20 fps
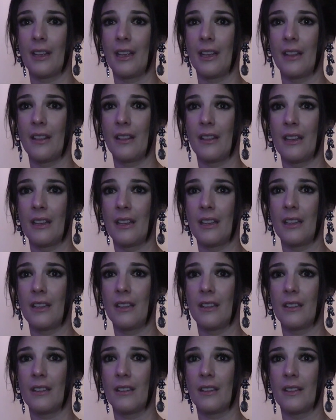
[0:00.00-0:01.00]
in
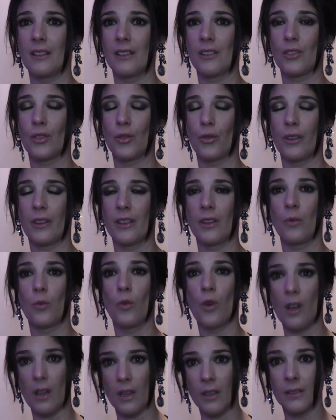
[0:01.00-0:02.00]
the story, in the
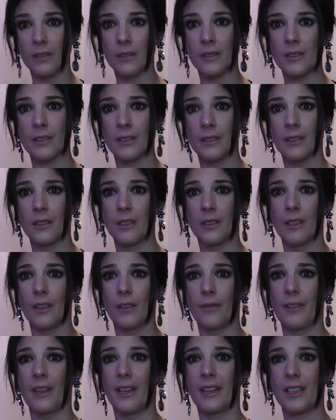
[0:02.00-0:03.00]
world
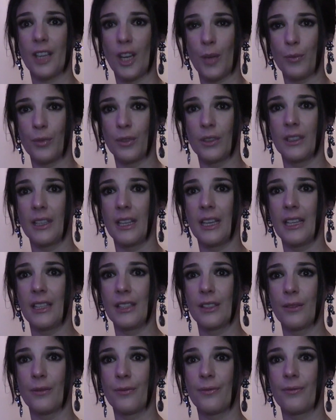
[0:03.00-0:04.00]
of that couple
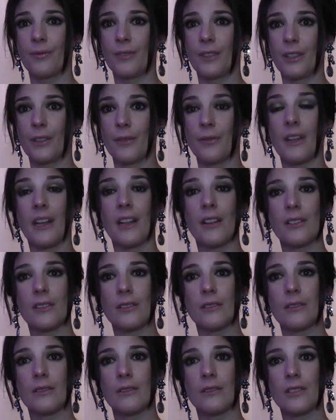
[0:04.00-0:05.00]
and of that
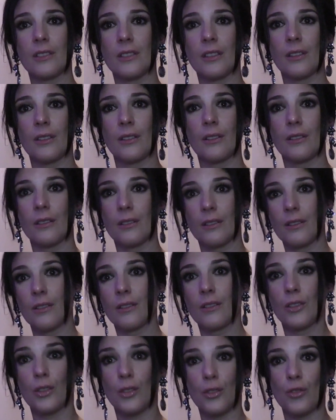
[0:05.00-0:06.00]

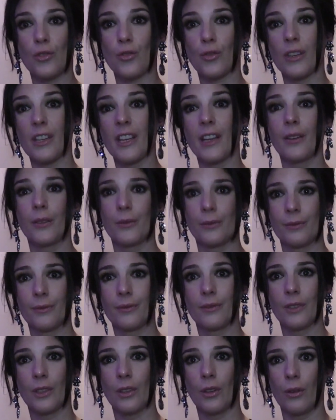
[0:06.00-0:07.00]
trio
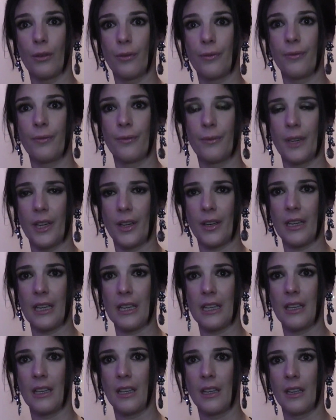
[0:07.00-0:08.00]
of
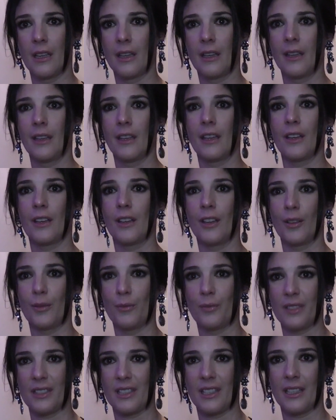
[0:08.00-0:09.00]
very
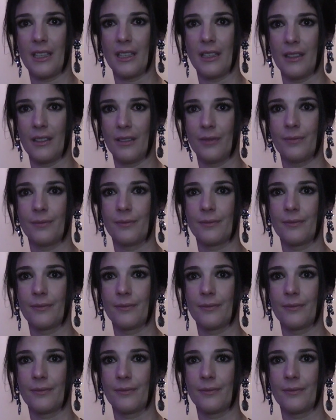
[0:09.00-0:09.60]
particular